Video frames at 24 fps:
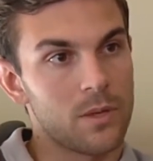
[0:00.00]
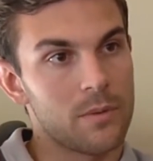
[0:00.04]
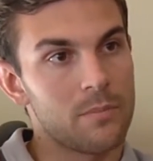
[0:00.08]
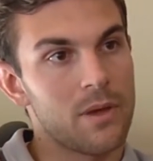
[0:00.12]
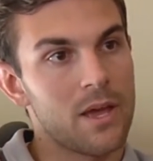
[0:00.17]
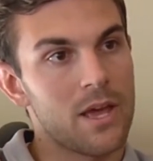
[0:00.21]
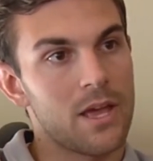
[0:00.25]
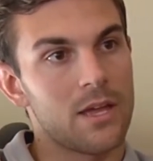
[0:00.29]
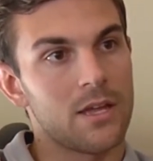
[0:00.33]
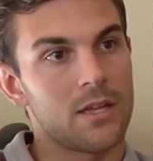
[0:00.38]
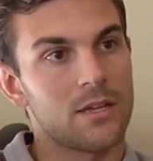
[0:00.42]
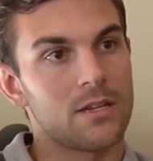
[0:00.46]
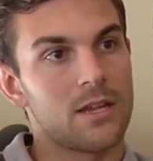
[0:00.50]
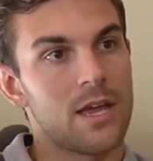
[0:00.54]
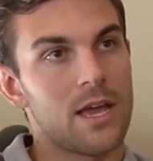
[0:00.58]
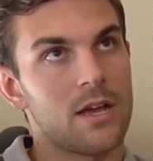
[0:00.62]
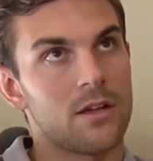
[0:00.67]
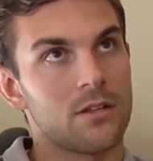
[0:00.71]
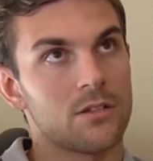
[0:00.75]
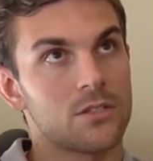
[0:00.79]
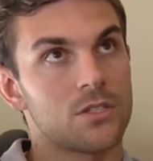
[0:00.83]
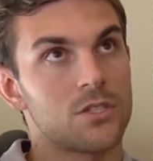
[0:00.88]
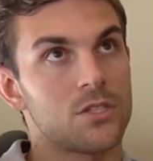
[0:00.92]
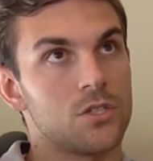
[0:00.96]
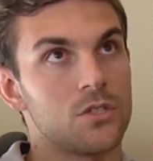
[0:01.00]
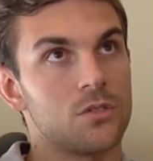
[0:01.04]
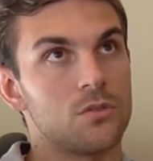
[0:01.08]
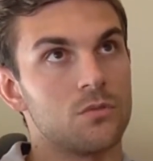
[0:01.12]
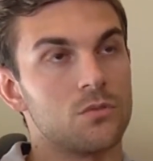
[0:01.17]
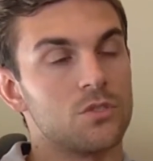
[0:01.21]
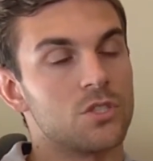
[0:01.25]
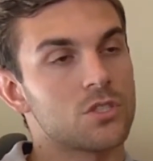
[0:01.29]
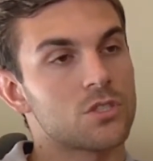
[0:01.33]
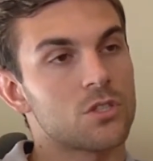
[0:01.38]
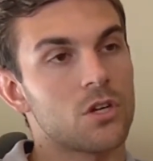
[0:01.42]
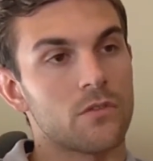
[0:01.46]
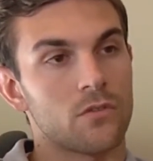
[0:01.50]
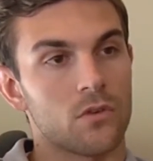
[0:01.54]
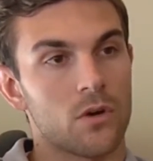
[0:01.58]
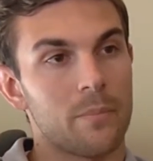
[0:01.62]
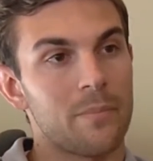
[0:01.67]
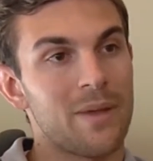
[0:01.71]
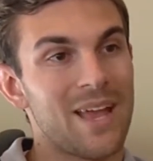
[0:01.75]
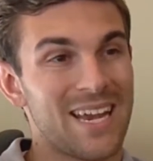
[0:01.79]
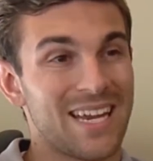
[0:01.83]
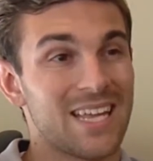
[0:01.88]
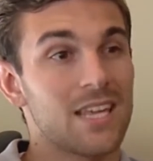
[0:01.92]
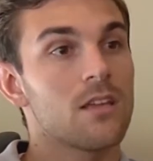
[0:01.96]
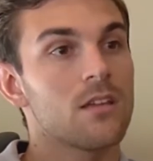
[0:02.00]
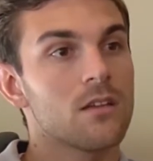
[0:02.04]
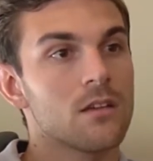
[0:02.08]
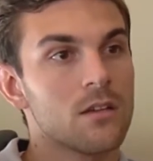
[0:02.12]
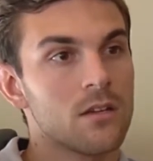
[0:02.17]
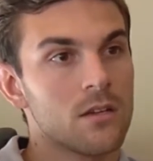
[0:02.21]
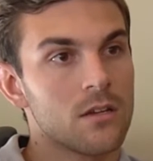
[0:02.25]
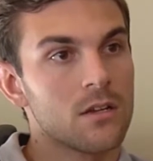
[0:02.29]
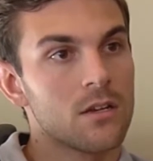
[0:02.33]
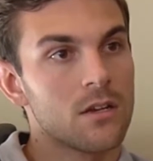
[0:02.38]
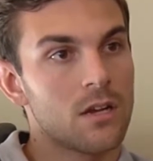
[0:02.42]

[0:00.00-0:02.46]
that we pay down to just over a penny